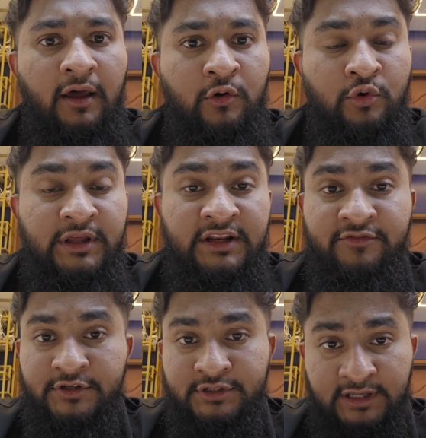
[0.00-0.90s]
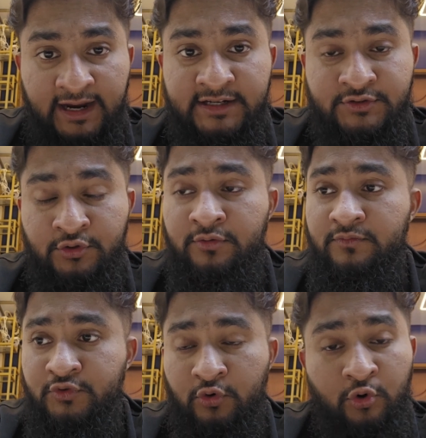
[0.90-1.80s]
good English version guides, so
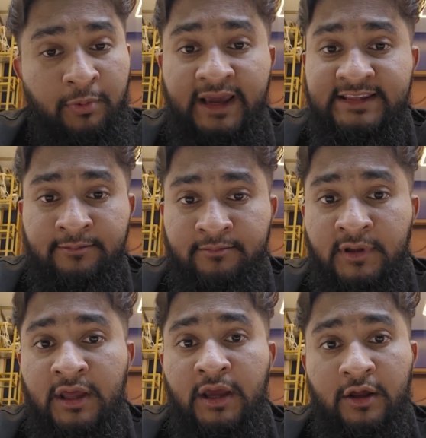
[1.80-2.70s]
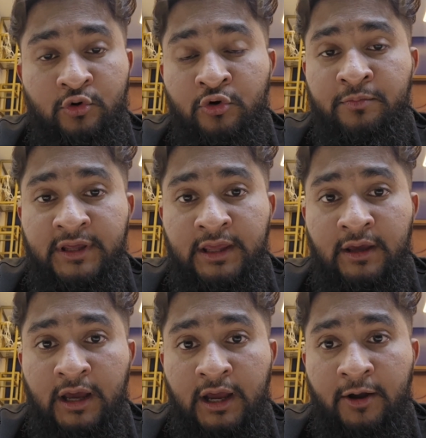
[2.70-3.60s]
go buy them. Don't
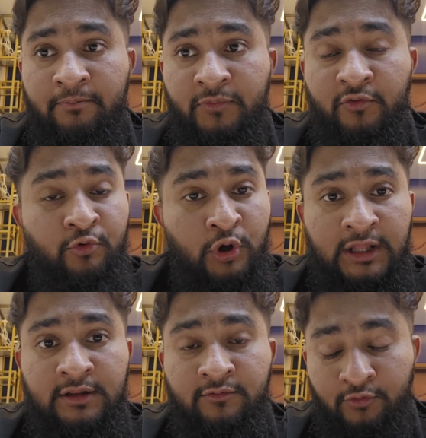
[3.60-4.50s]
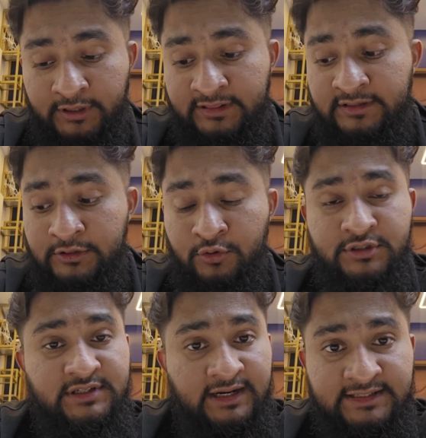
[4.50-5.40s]
be frugal in your
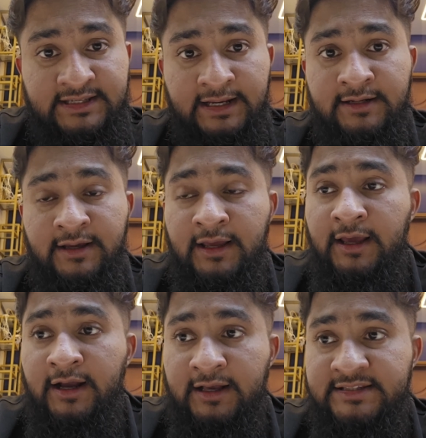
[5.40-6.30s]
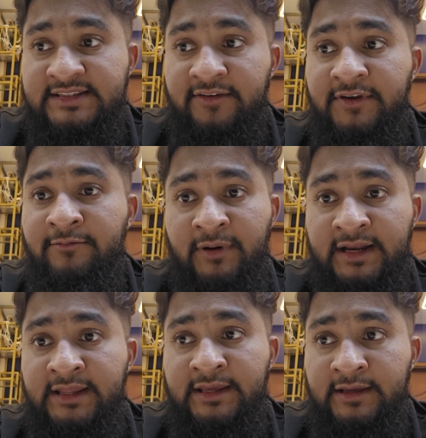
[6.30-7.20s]
study side, because saving
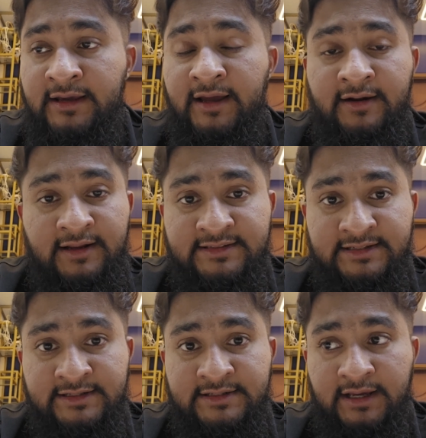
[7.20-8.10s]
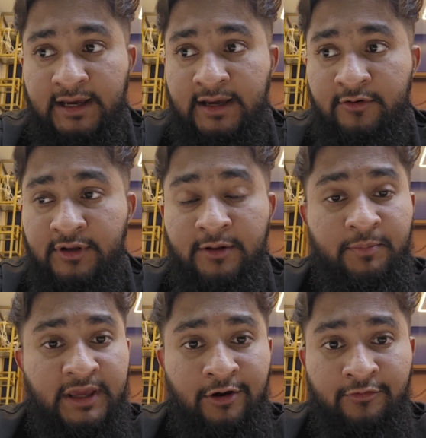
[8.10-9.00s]
money here doesn't really
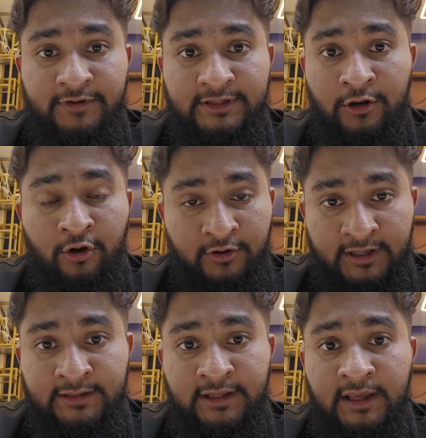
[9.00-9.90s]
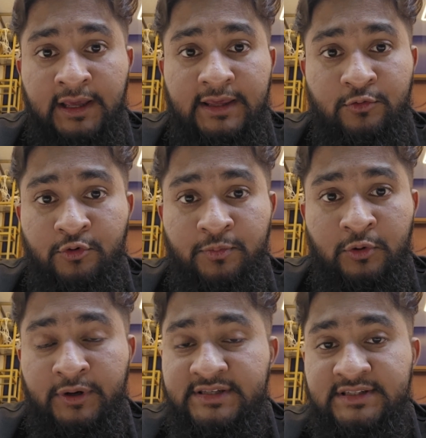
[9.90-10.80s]
pay off in the long run. You would
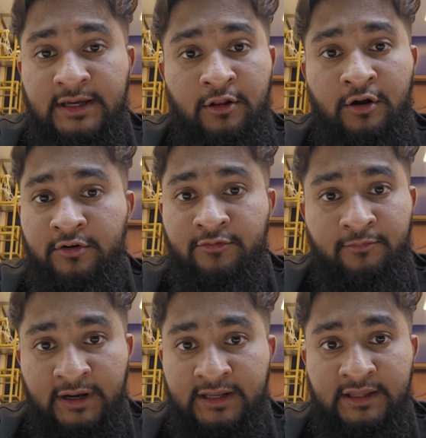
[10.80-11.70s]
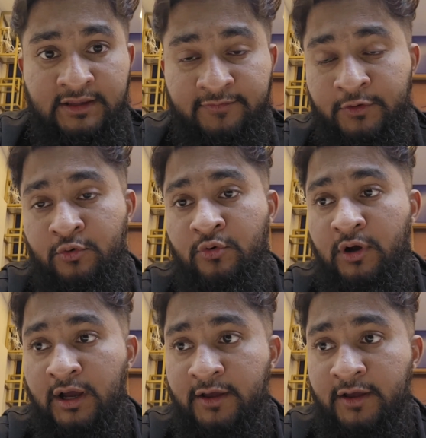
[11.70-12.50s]
be wasting a lot of money if you